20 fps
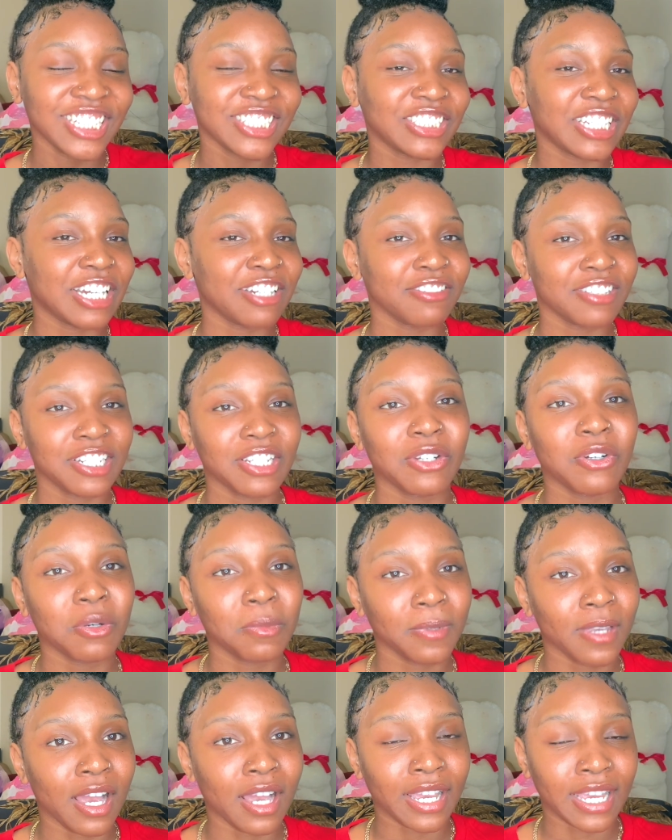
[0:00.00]
so i really hope
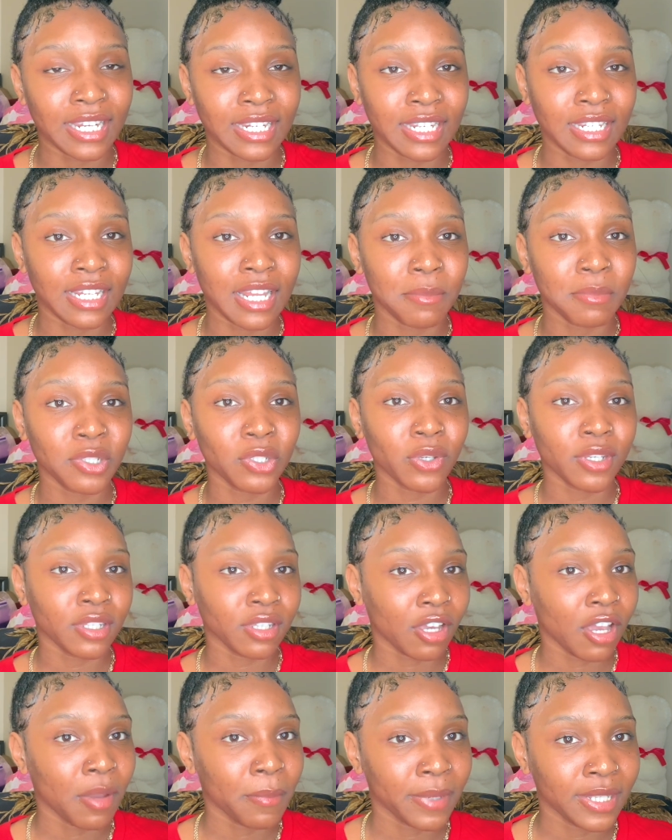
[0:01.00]
y'all get it let me know in the
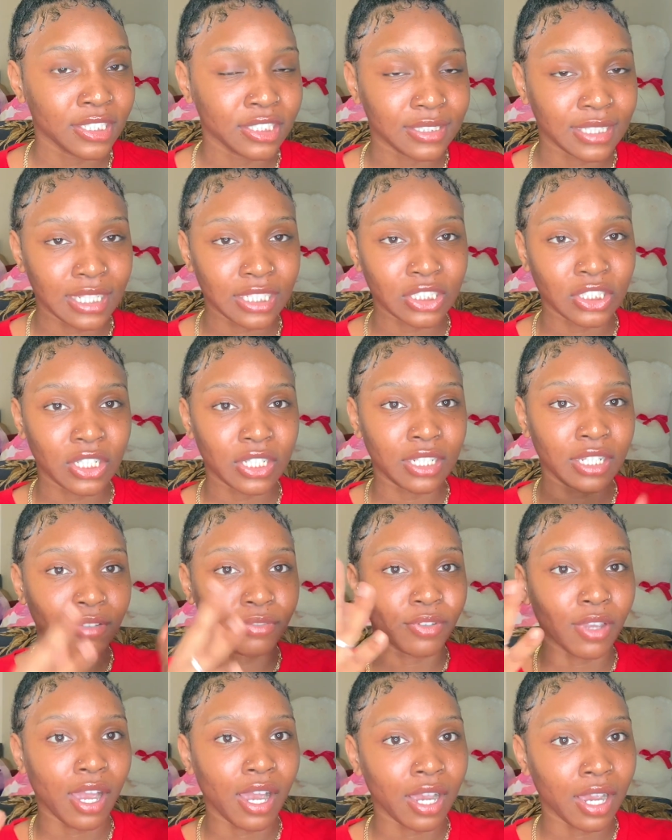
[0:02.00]
comment section
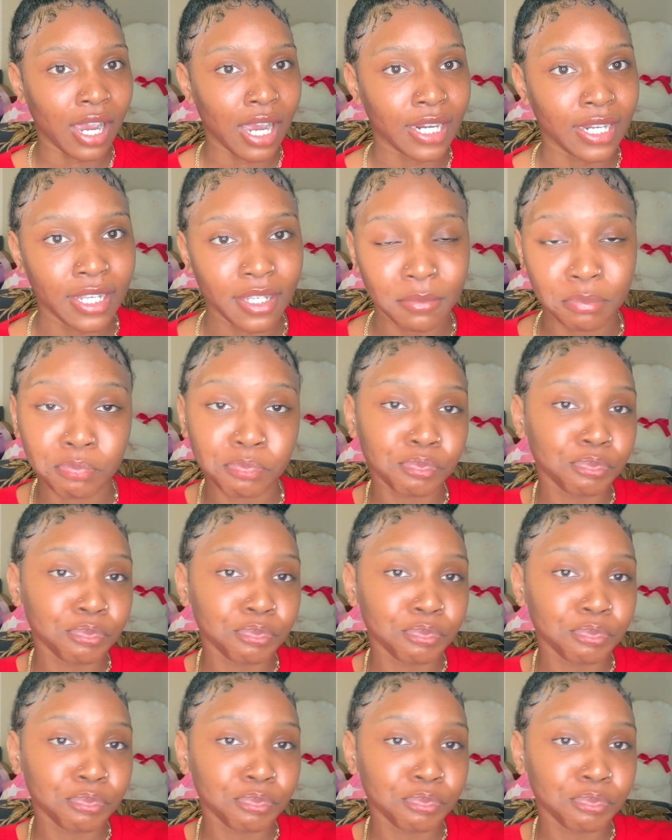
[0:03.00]
if y'all got it